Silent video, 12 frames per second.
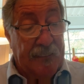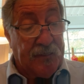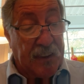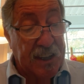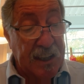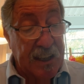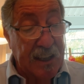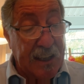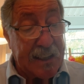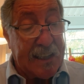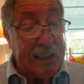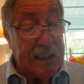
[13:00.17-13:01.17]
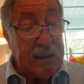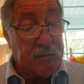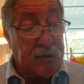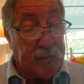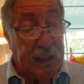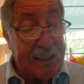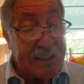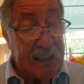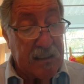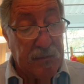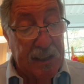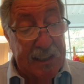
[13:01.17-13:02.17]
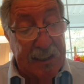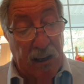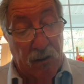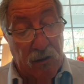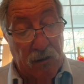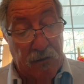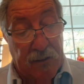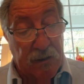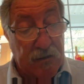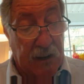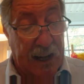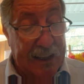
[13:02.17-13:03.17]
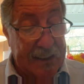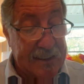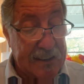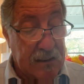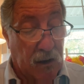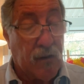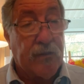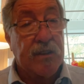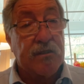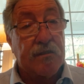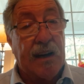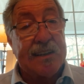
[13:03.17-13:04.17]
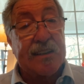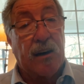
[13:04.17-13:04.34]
He keeps blessing me over and over and